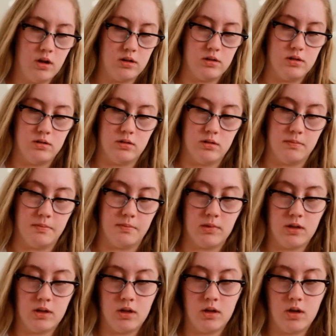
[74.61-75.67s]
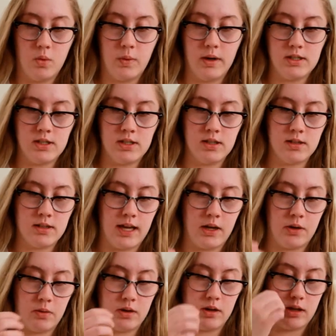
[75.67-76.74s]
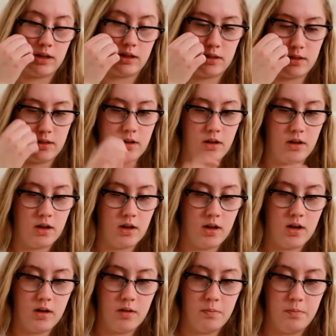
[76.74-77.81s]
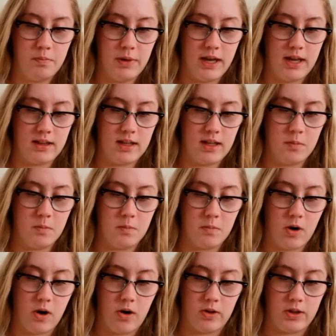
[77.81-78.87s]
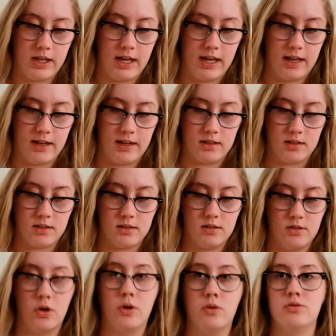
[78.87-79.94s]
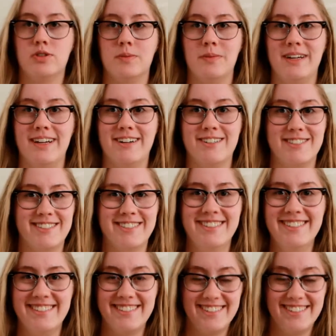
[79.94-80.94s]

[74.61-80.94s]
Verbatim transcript: Um, went to the lake with Bailey, Molly, and oh, somebody else.